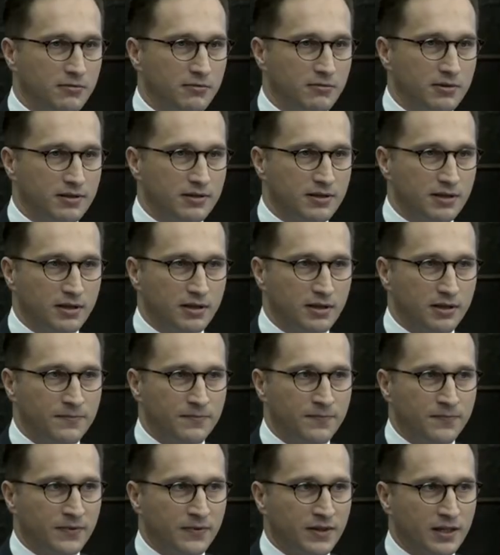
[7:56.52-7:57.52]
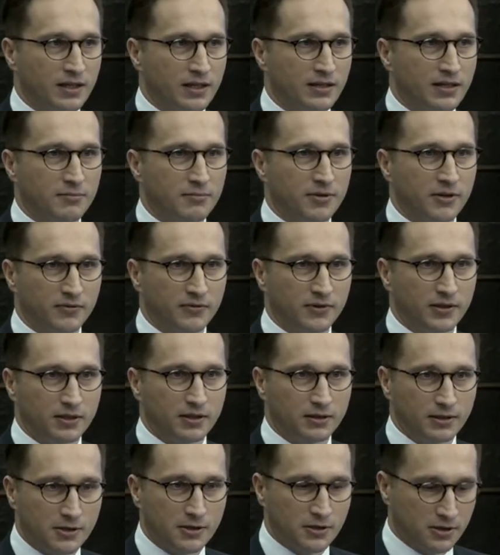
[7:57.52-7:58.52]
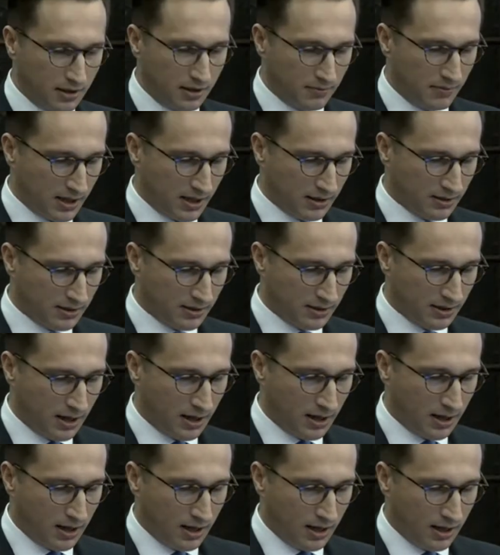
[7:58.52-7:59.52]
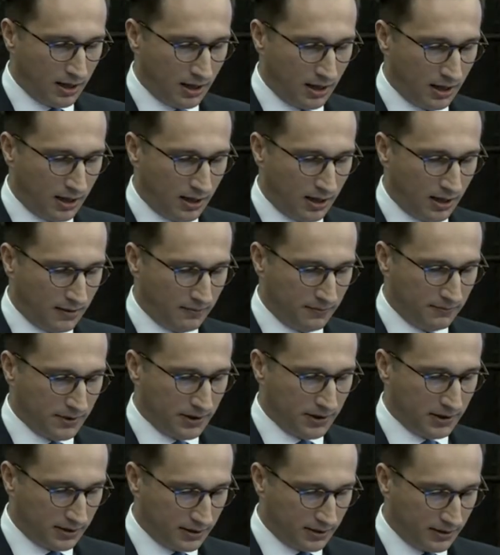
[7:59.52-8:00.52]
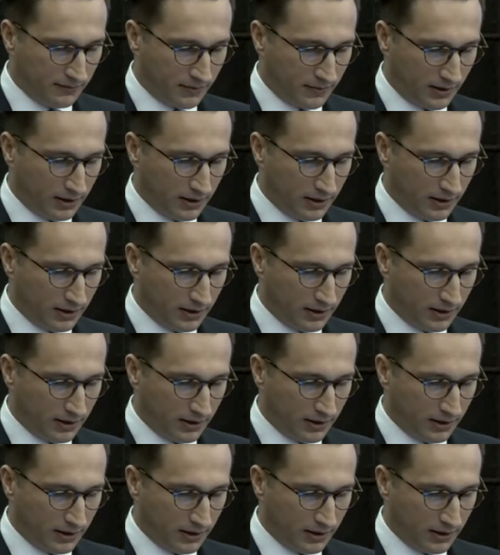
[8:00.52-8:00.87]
will see a number of international banks at different